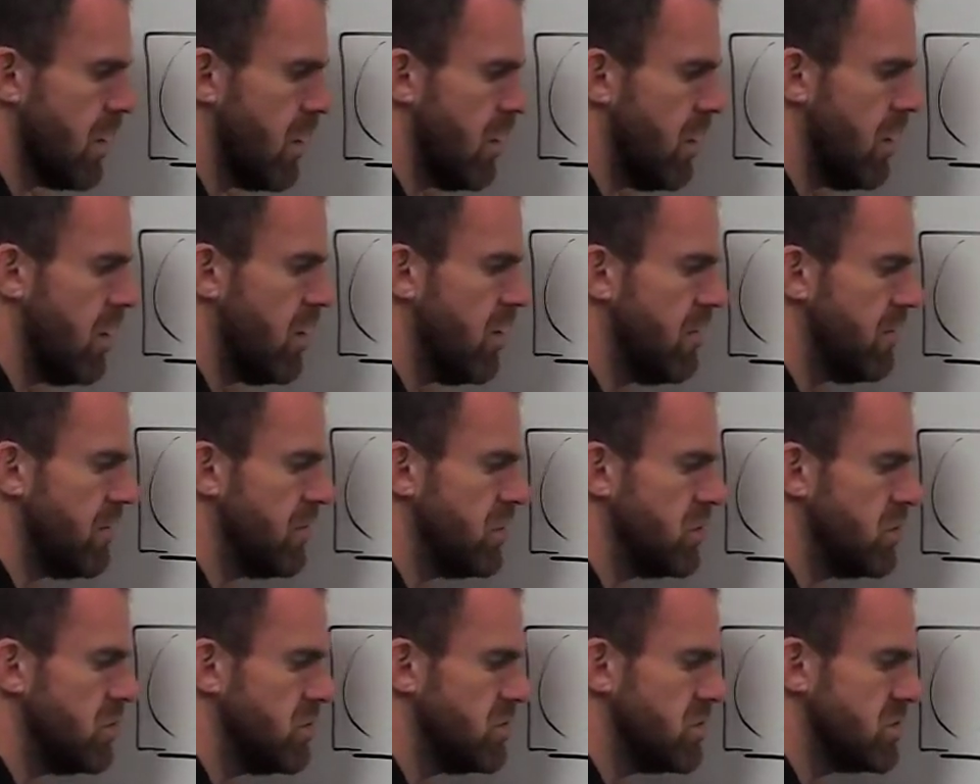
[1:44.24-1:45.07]
of
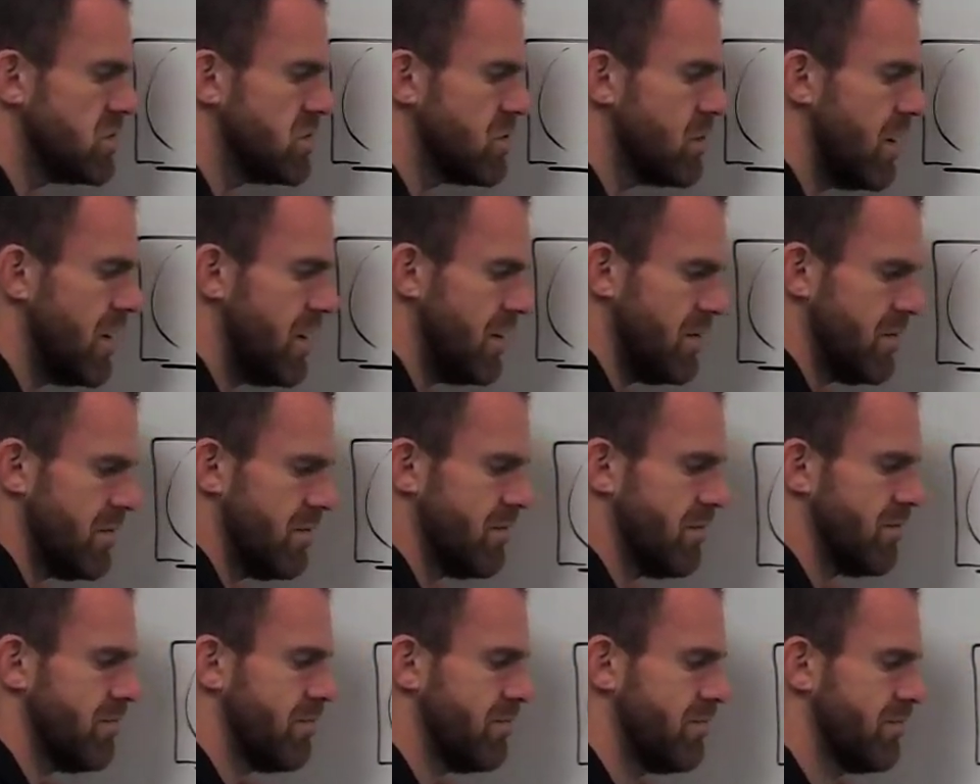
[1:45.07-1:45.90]
u squared.
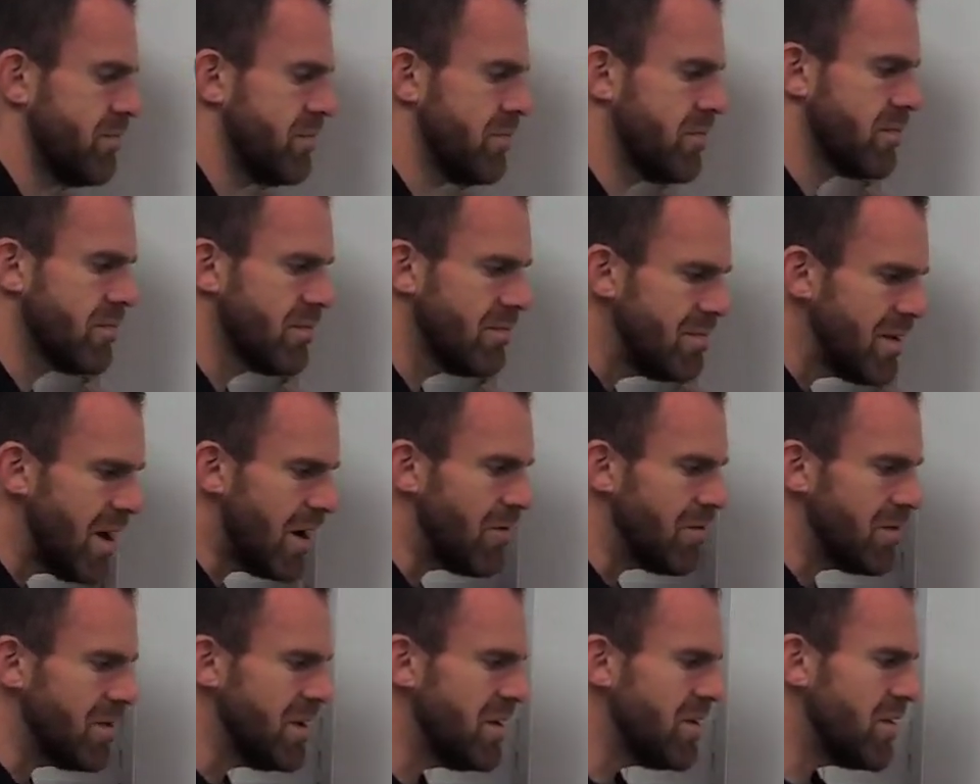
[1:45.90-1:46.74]

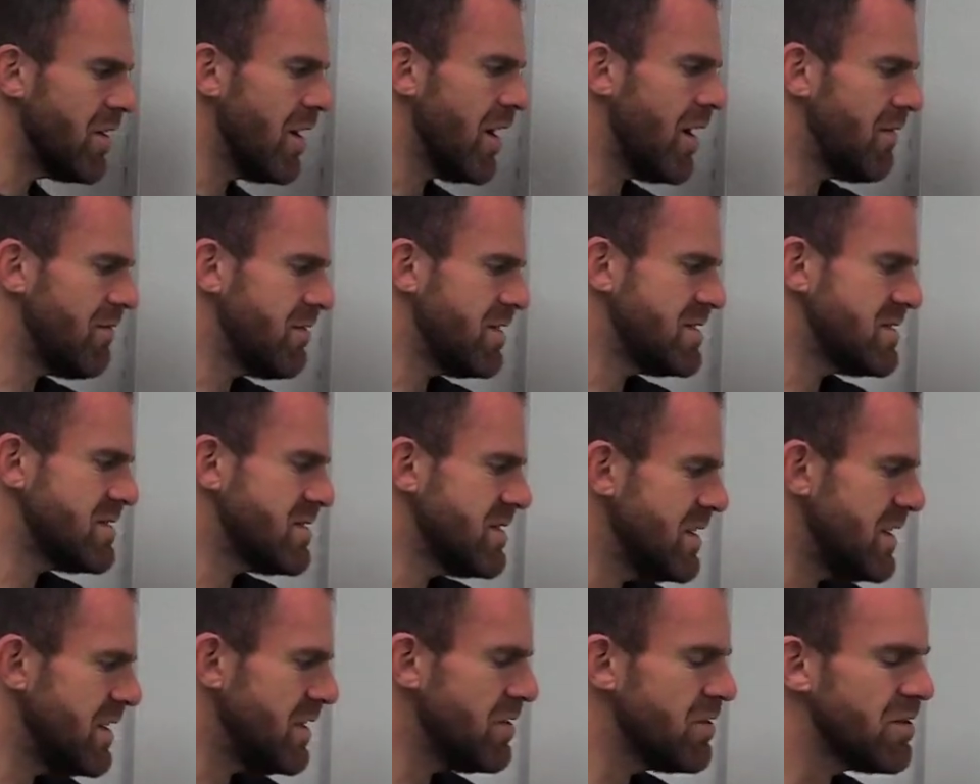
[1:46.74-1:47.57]
Now, here
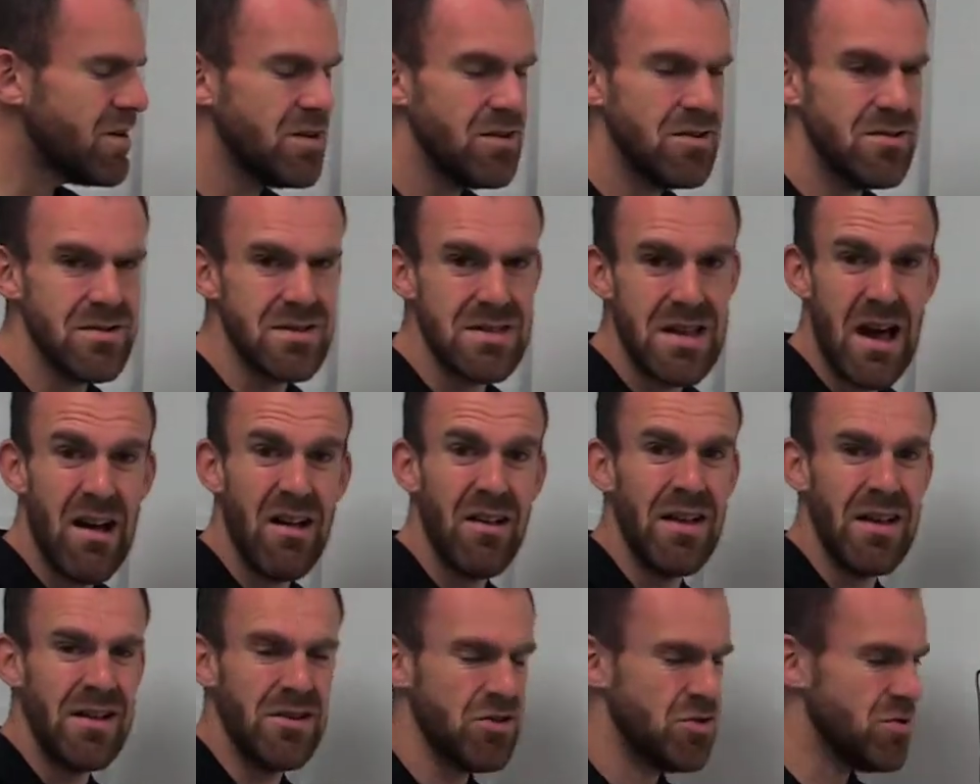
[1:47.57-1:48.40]
obviously you could use
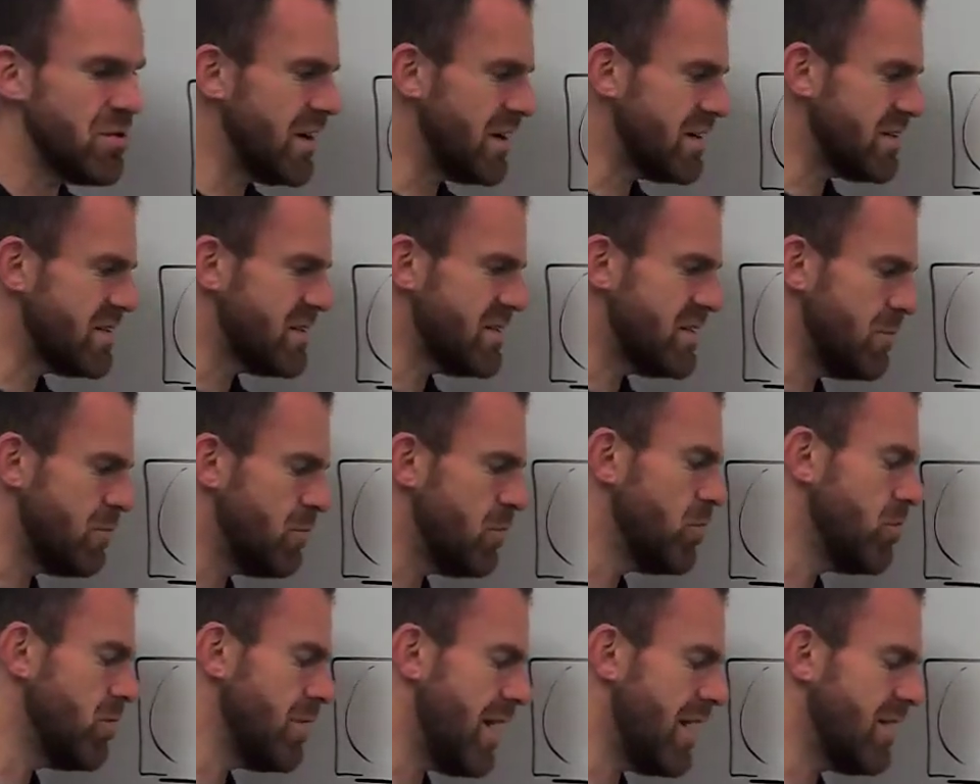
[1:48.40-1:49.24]
ln tricks to
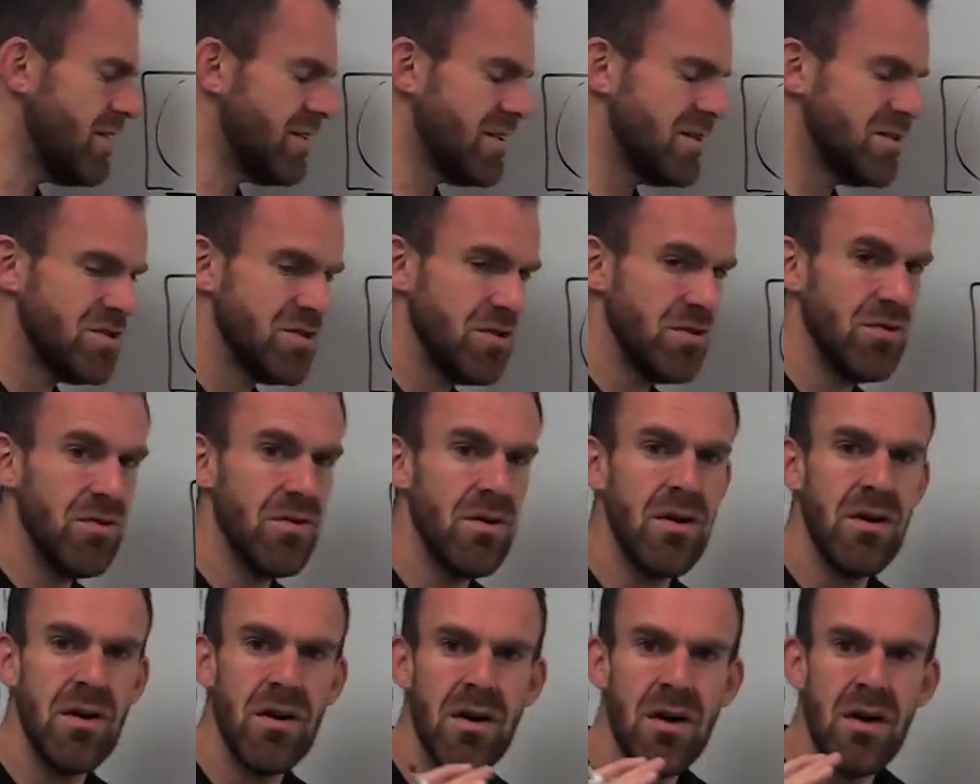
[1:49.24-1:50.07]
pull out the 2,
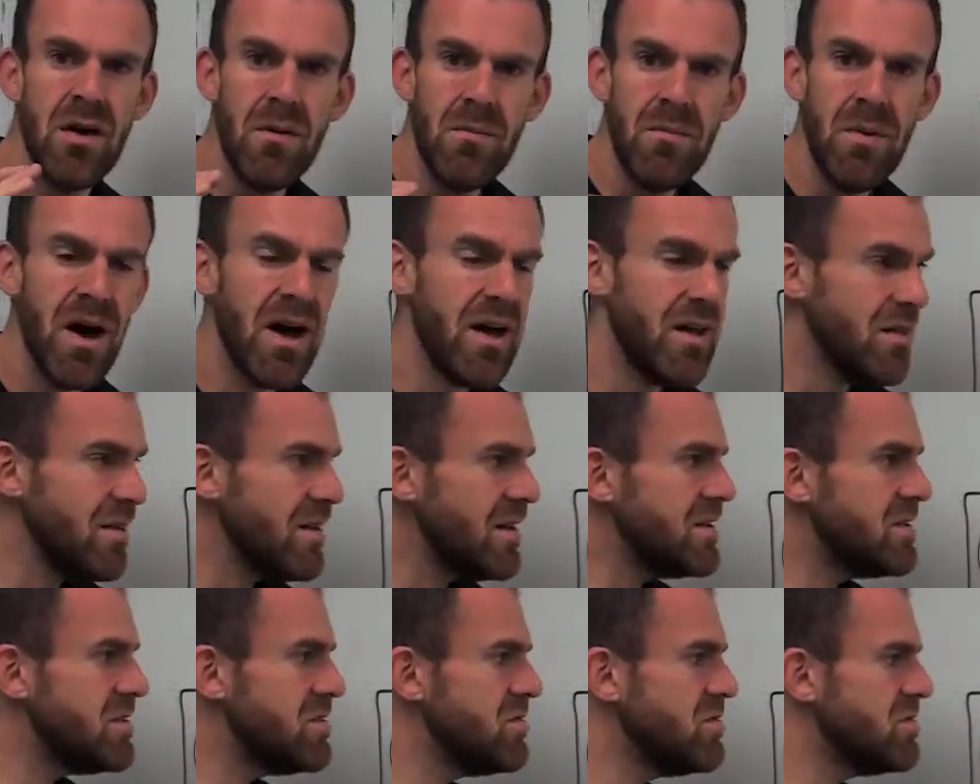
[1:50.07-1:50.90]
but
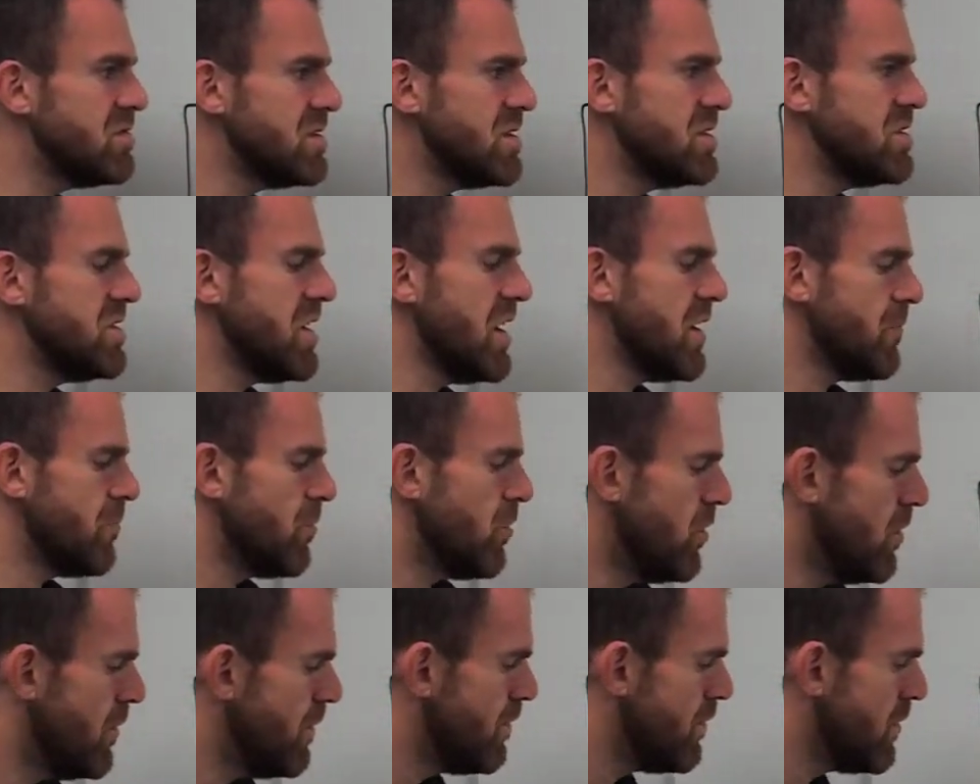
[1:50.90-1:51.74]
let's use the chain
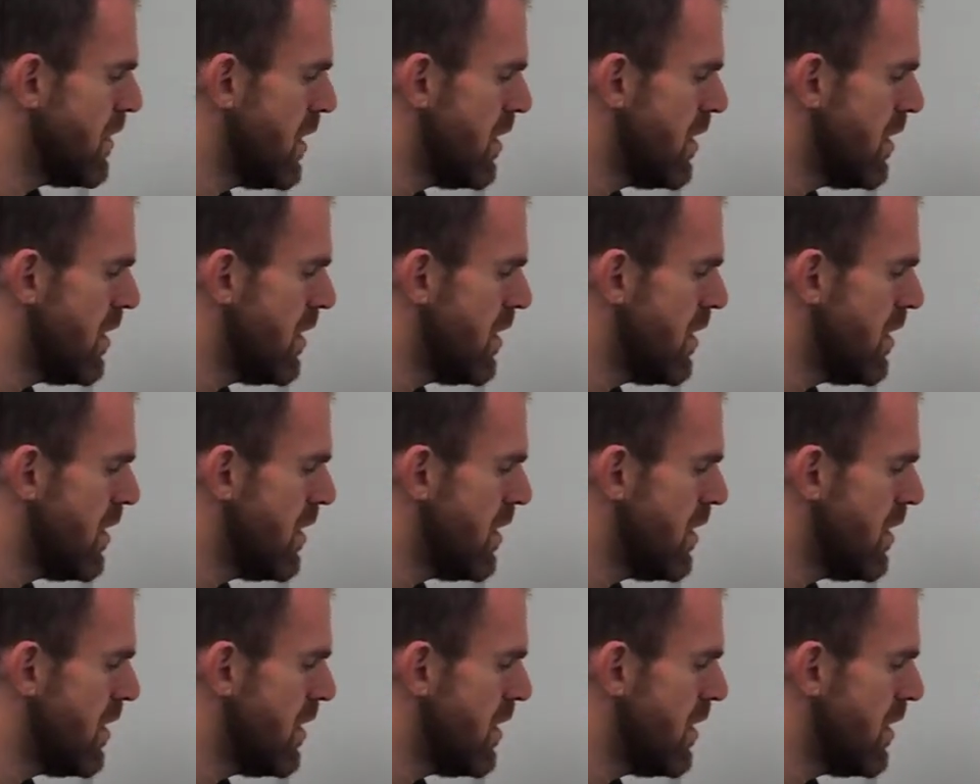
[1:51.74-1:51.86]
rule.